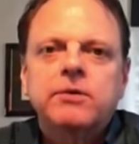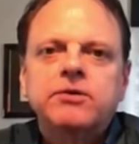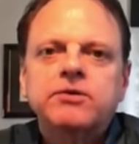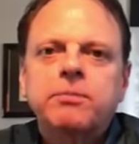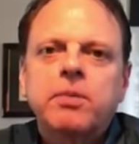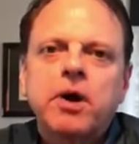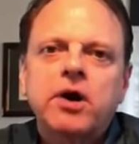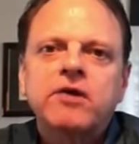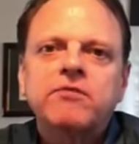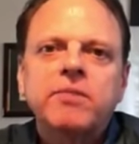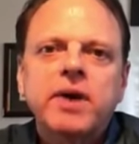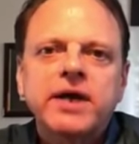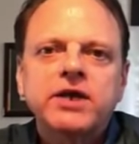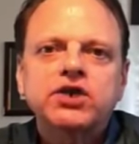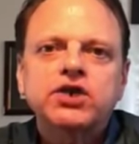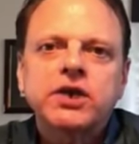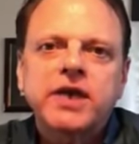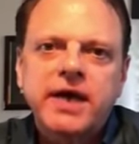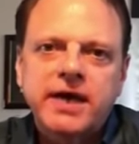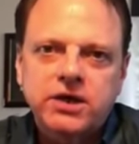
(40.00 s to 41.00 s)
It was part of my
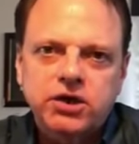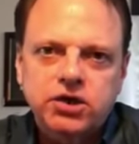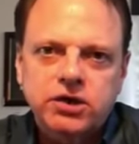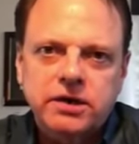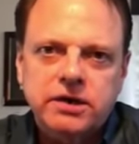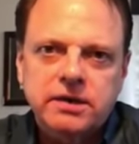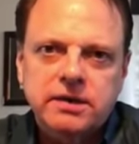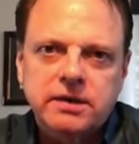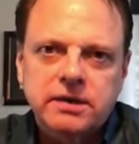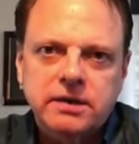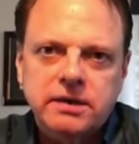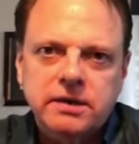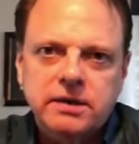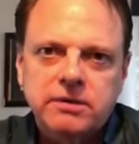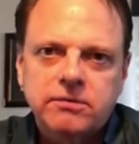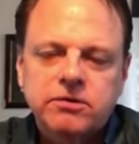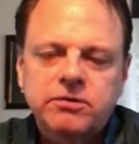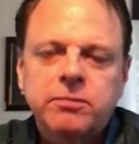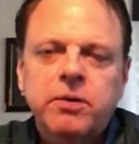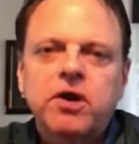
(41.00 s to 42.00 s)
education.
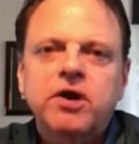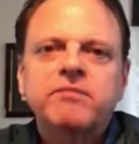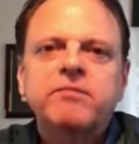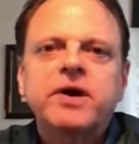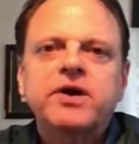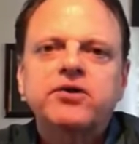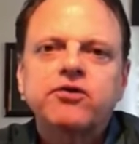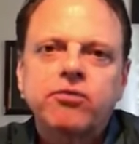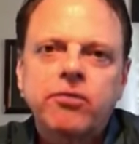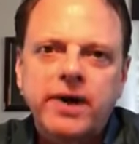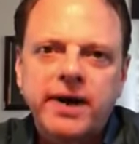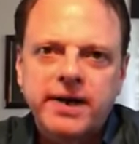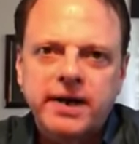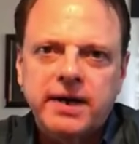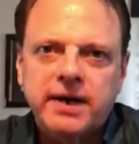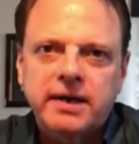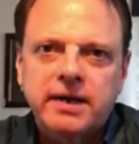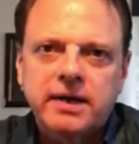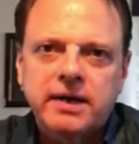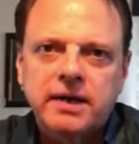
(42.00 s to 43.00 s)
It was part of my
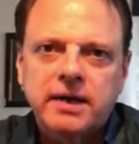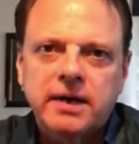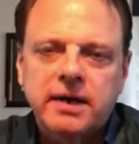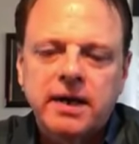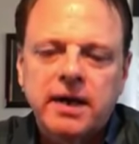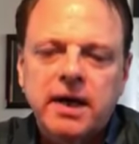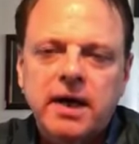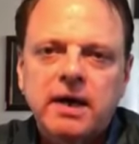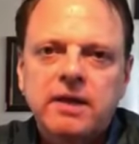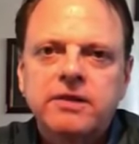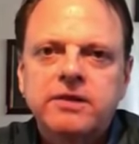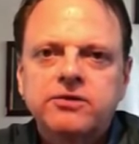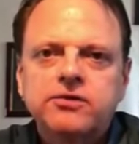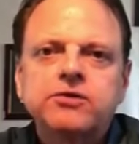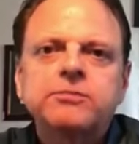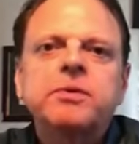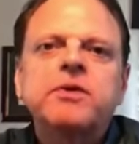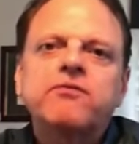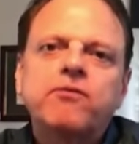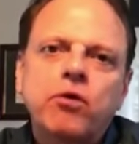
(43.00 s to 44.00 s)
training.
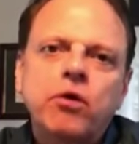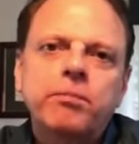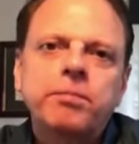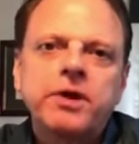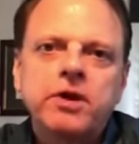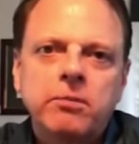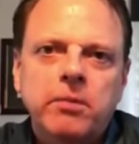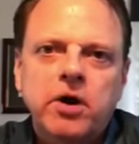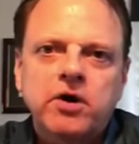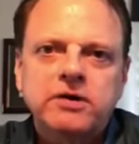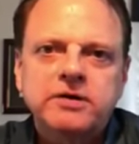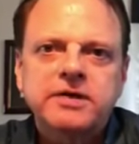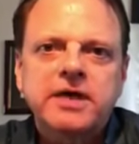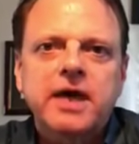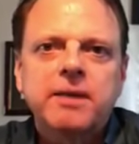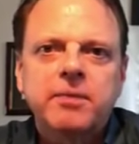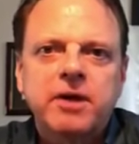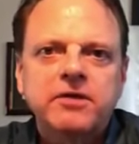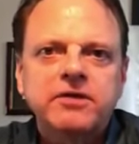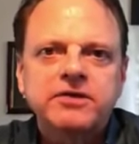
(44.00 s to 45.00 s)
This was before Peter Martins
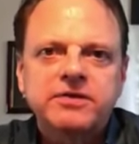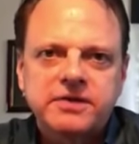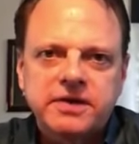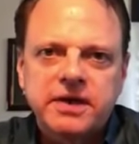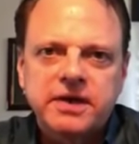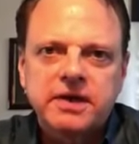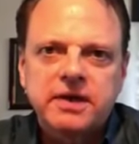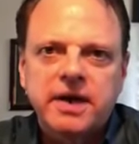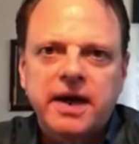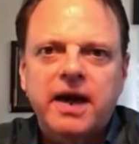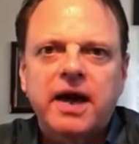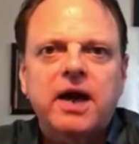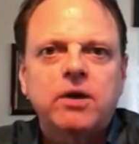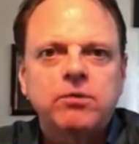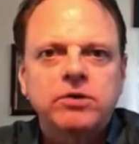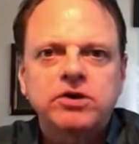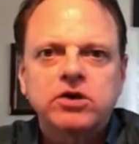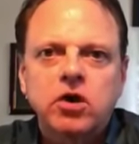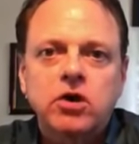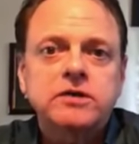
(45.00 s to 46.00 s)
came on the scene and
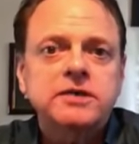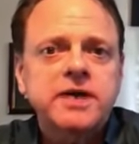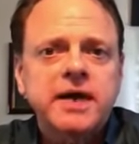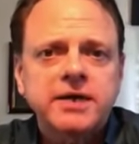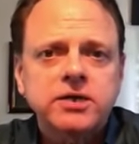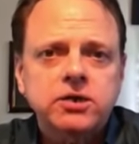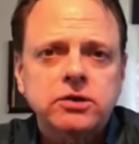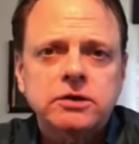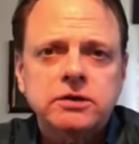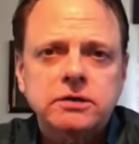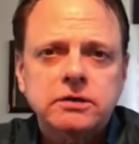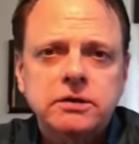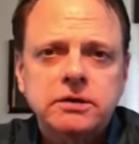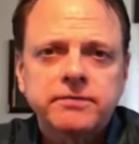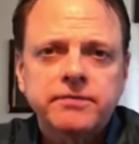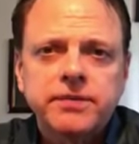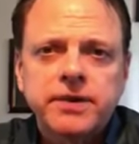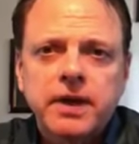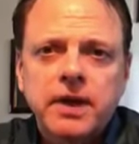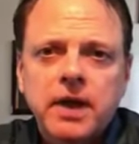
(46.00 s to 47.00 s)
I went to Los Angeles,
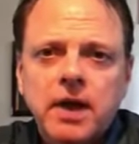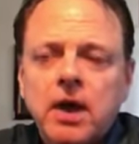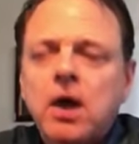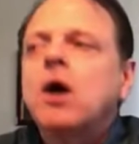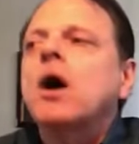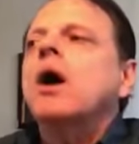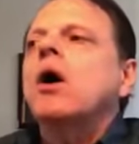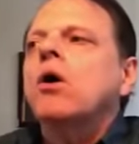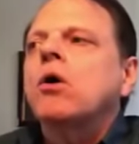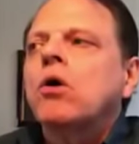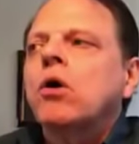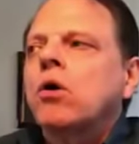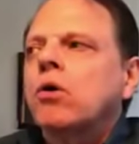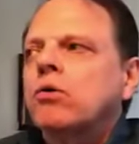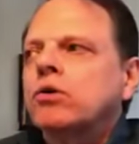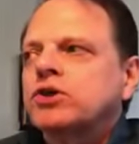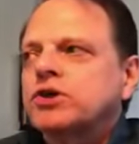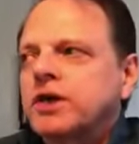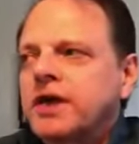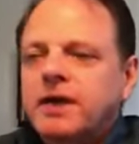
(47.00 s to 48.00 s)

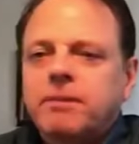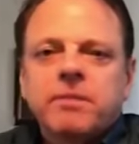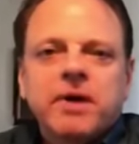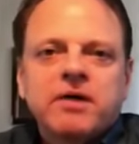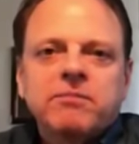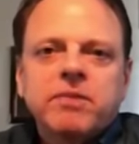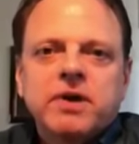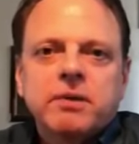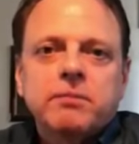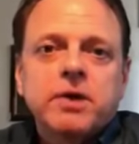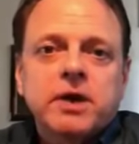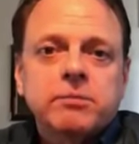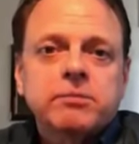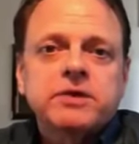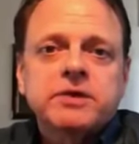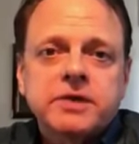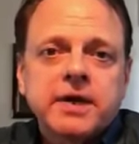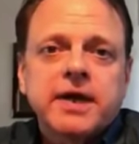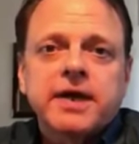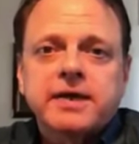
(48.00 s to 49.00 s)
which again may have been a
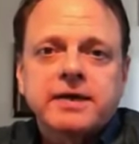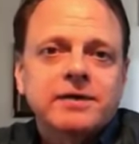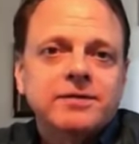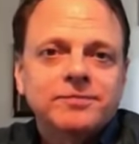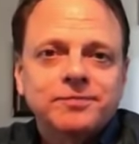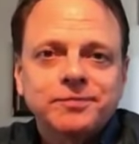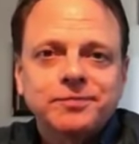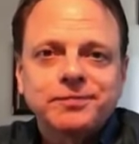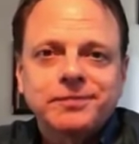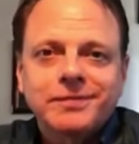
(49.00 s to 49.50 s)
big mistake.